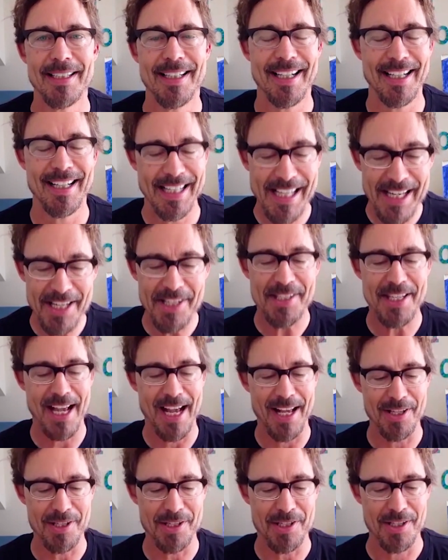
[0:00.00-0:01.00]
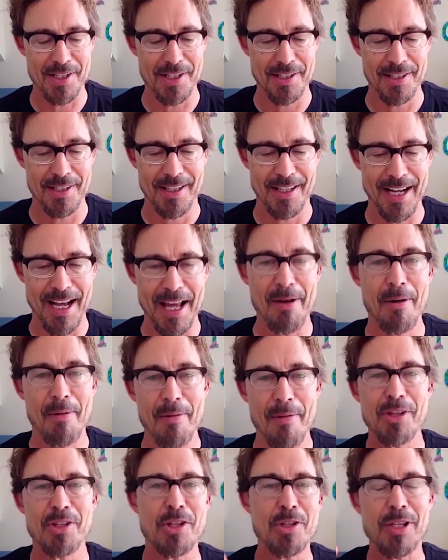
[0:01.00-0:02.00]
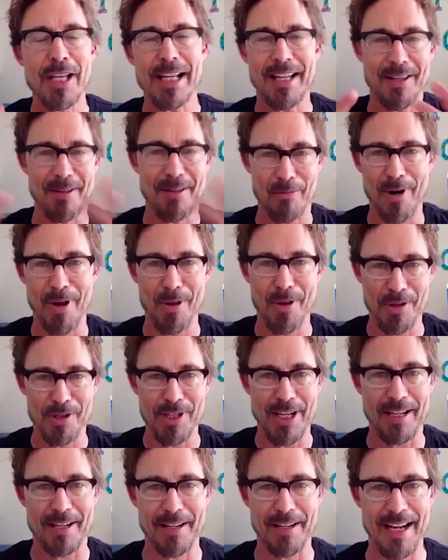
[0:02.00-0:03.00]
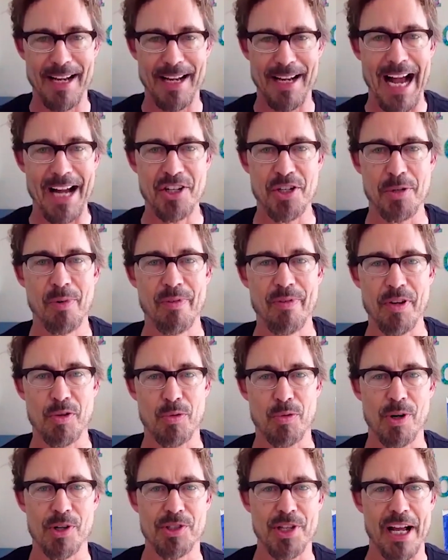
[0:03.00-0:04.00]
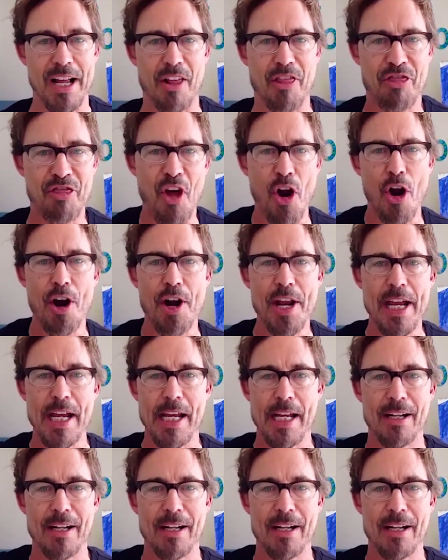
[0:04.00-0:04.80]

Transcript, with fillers: And he says, and this is like a, one of those like action movies where it's like thirty,